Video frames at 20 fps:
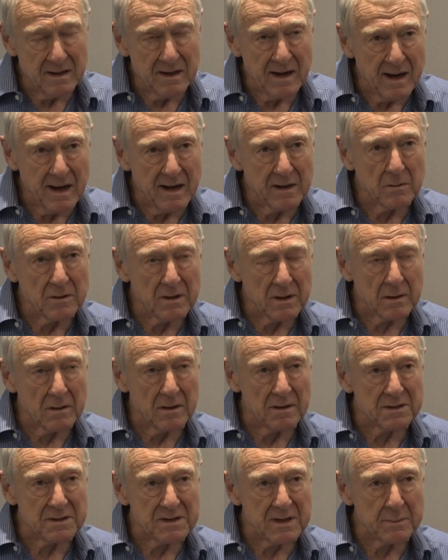in hand with the
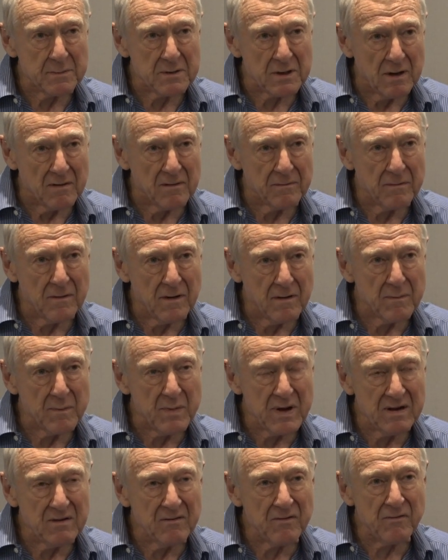concept of
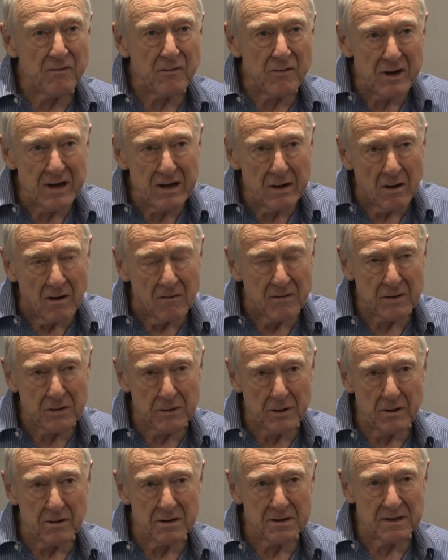being free of
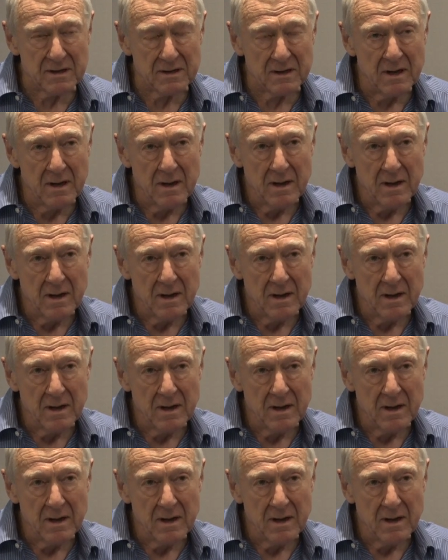authority,